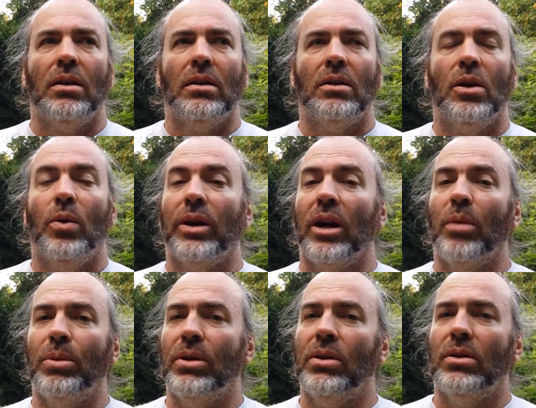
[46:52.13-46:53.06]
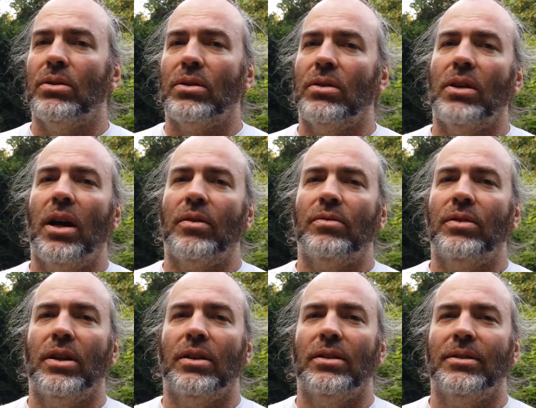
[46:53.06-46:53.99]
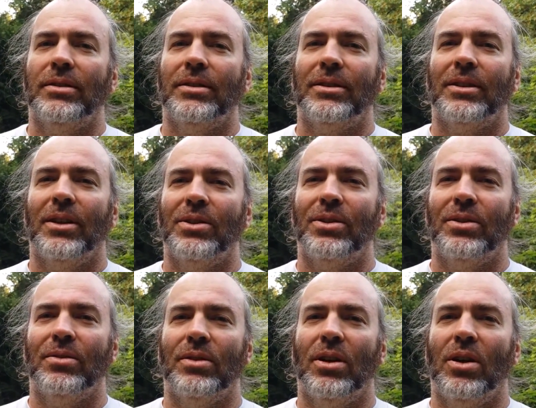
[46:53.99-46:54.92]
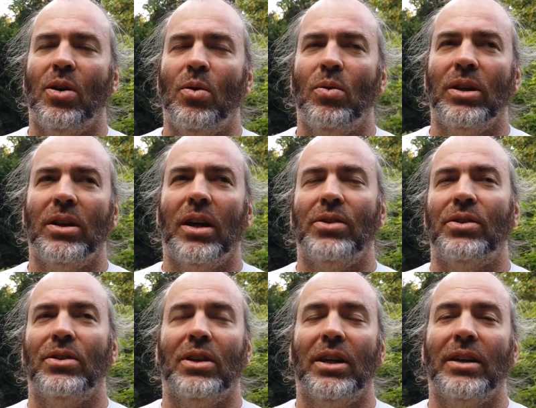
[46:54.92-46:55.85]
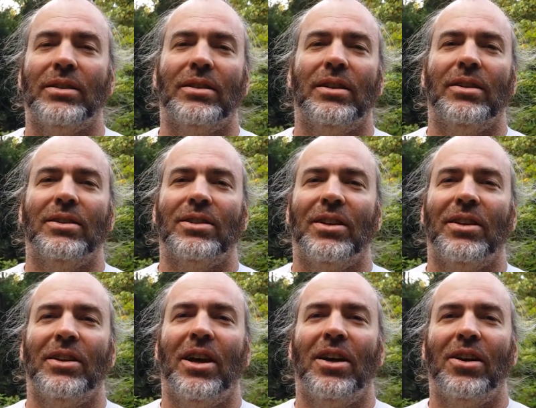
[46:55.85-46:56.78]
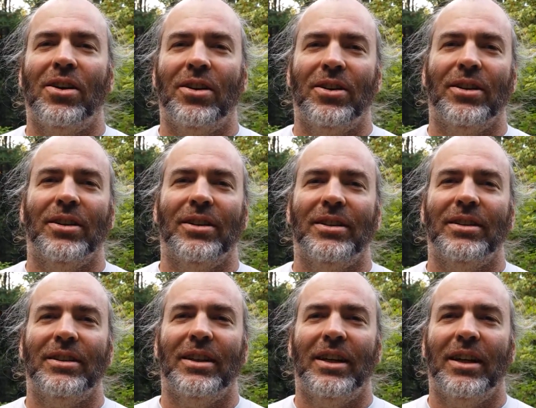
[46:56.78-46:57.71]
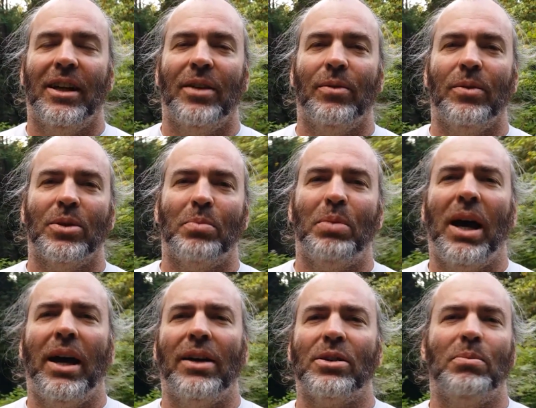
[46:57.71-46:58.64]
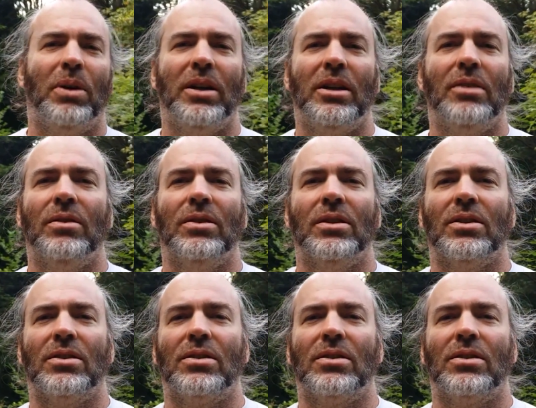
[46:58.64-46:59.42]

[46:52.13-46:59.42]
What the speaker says: Going up hills are not fun because you've only got your legs there. It's a lot harder. And I was passed by even the,